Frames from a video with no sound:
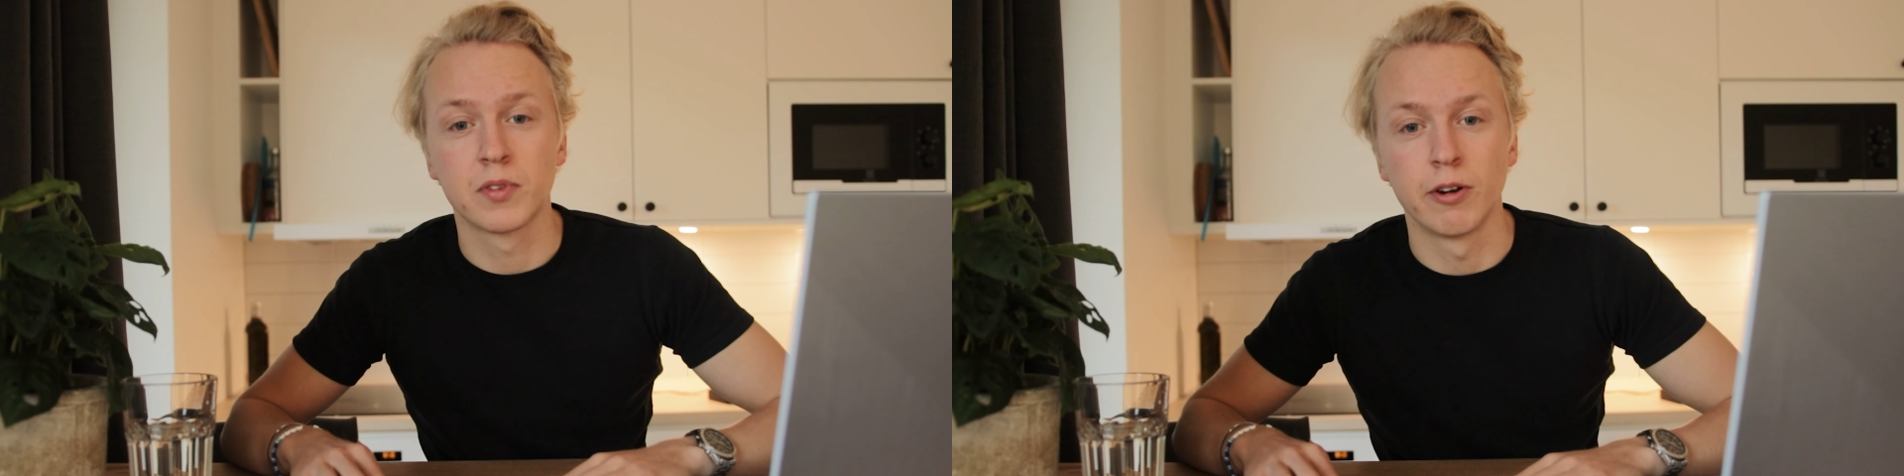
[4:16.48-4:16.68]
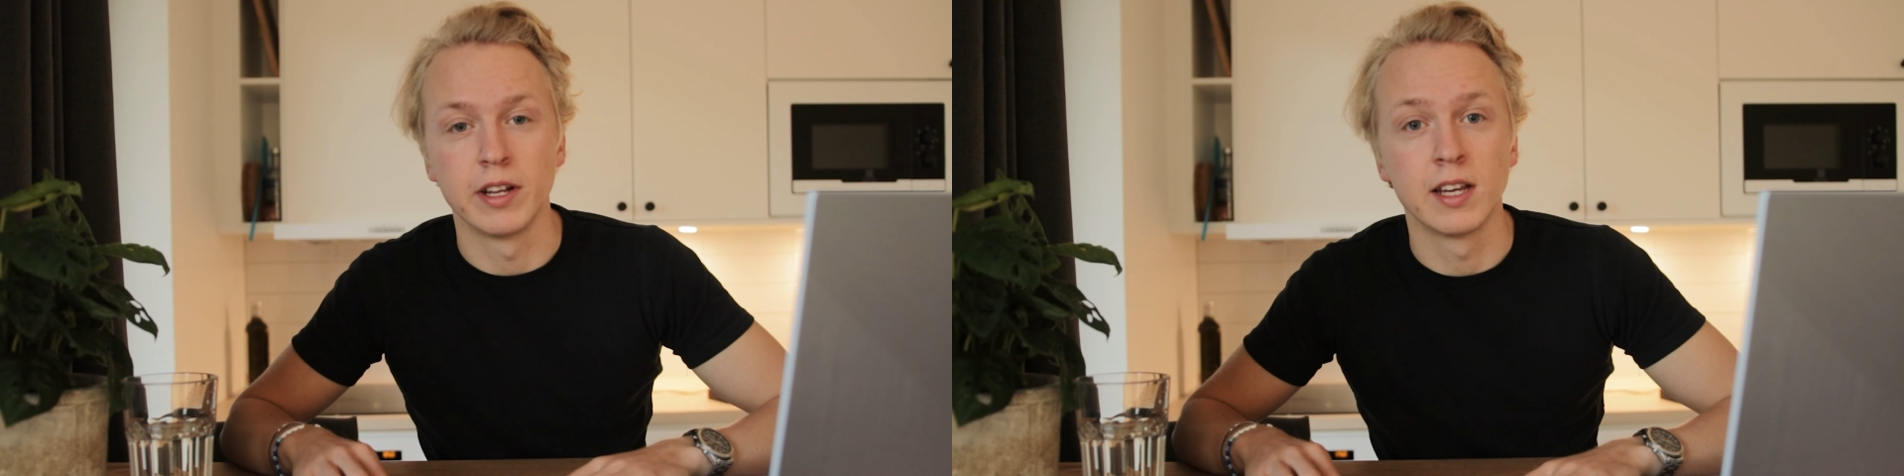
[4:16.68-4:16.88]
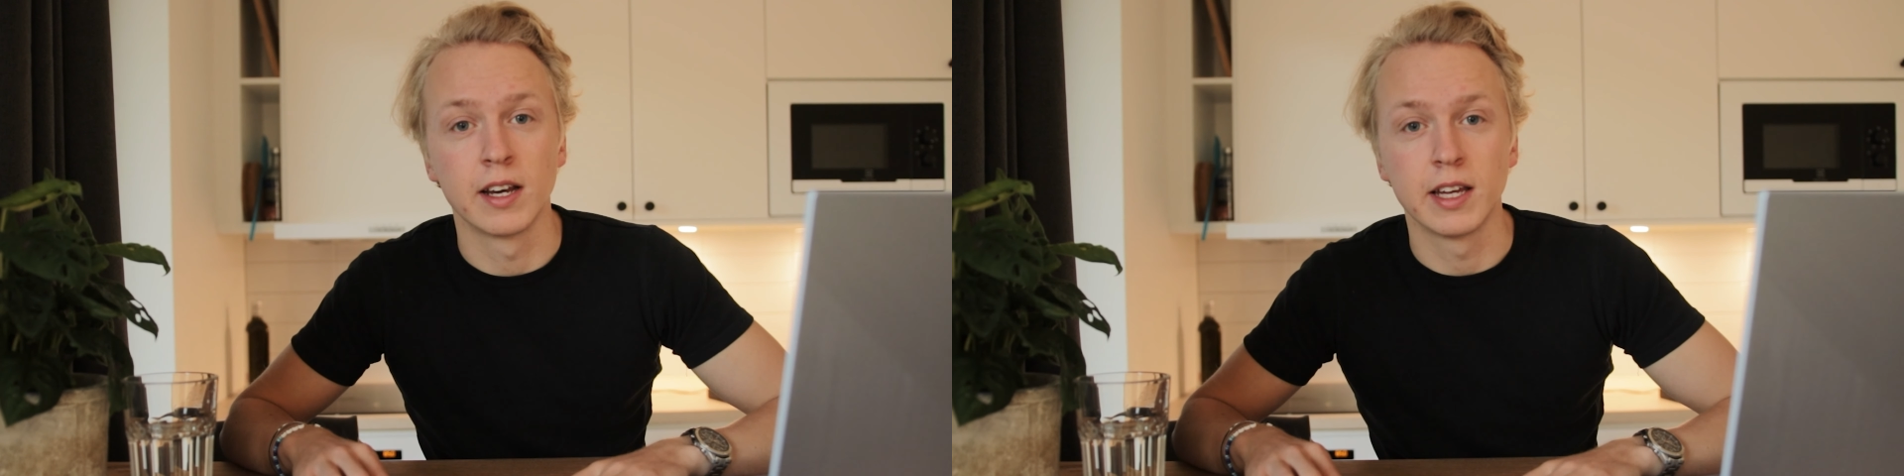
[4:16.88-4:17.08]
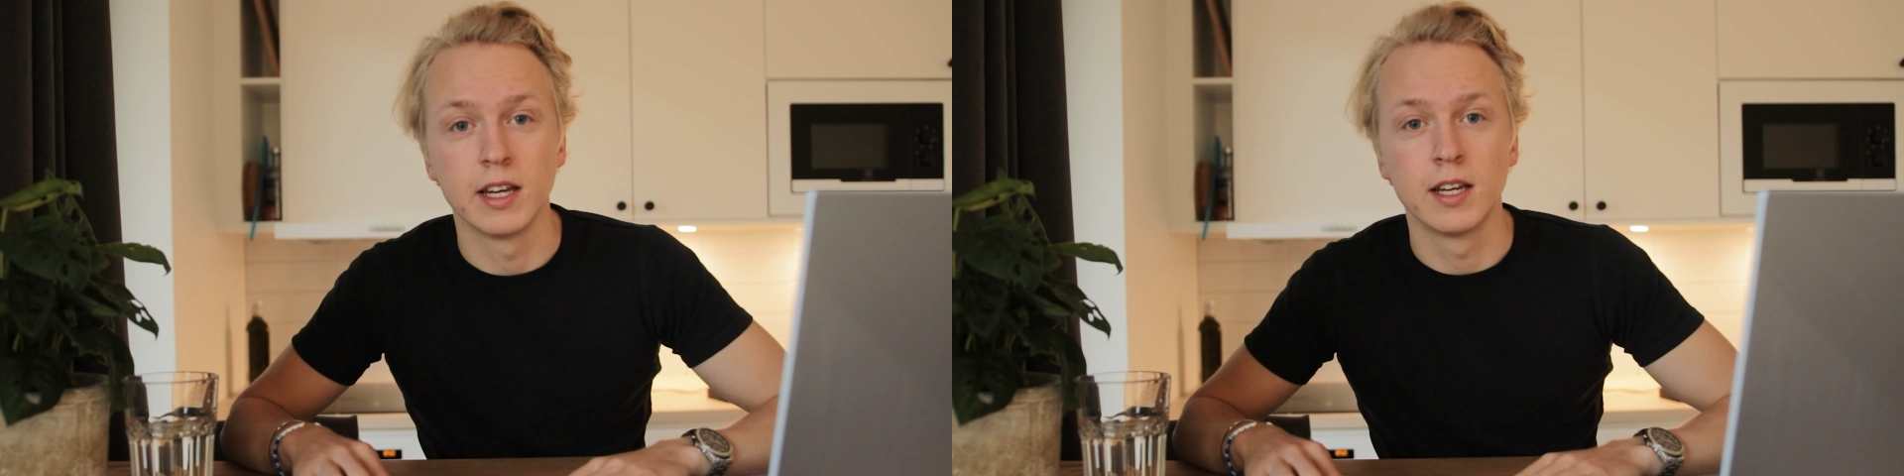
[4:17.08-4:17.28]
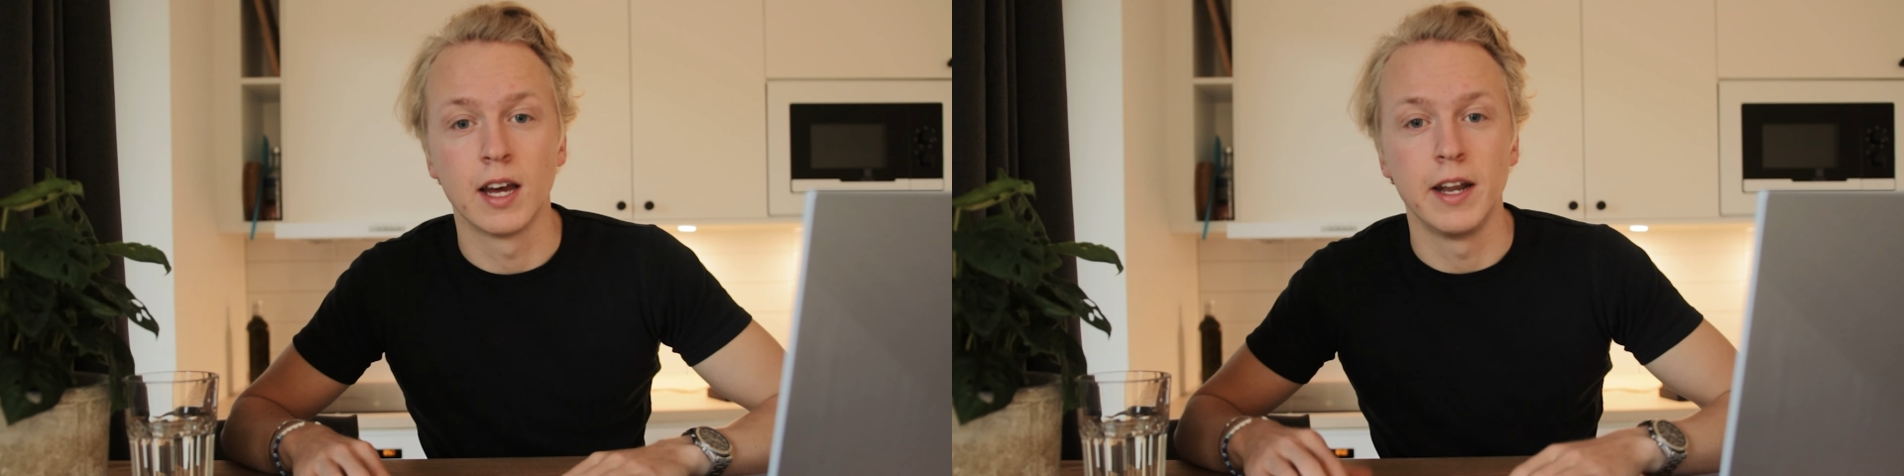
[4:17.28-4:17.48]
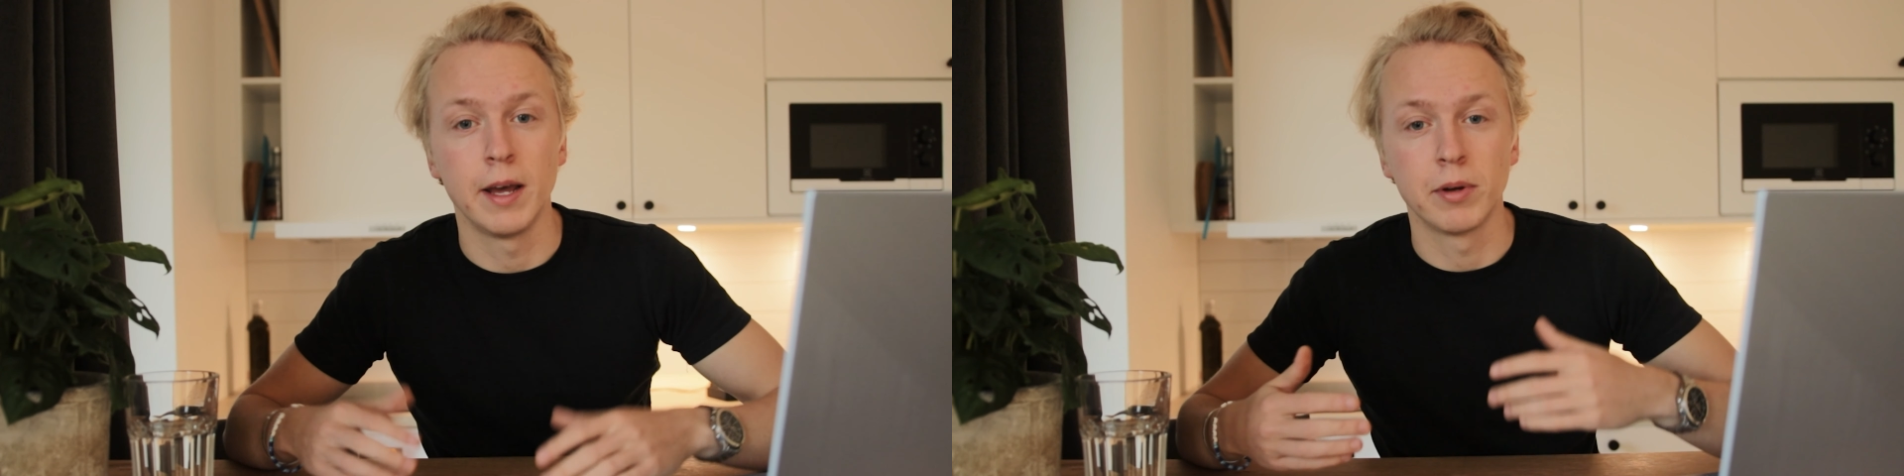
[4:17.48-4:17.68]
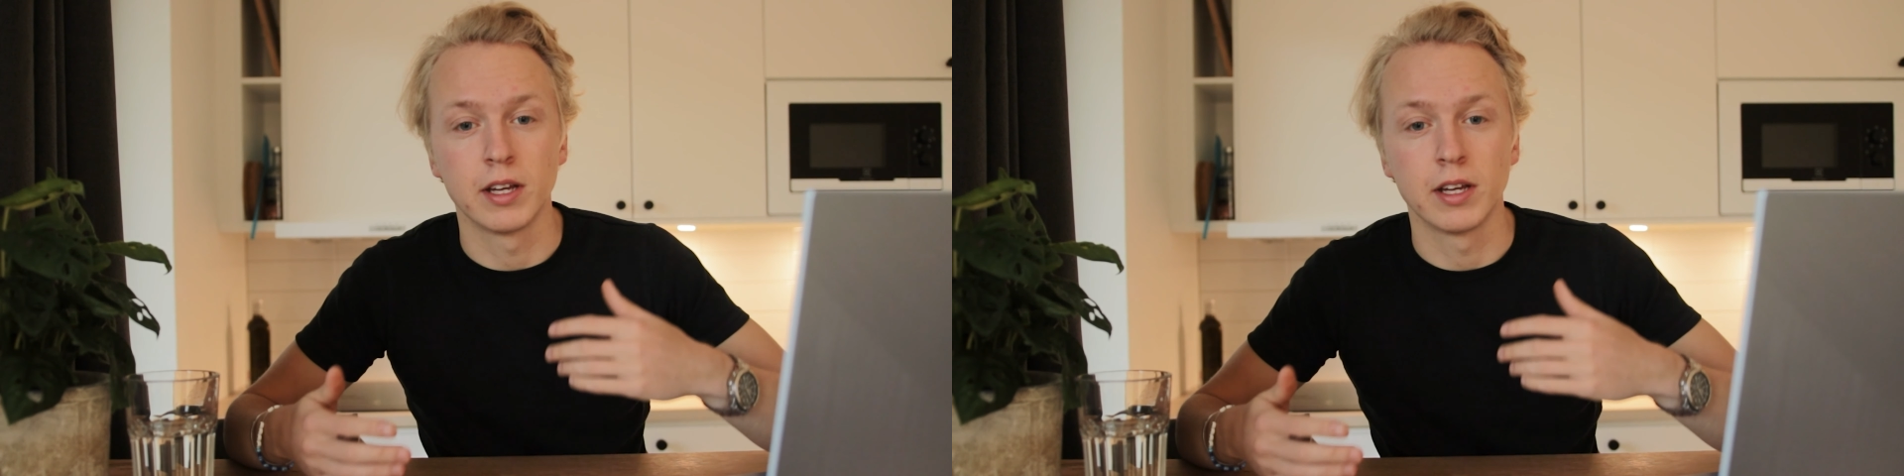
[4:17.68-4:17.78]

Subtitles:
creating a gig and naming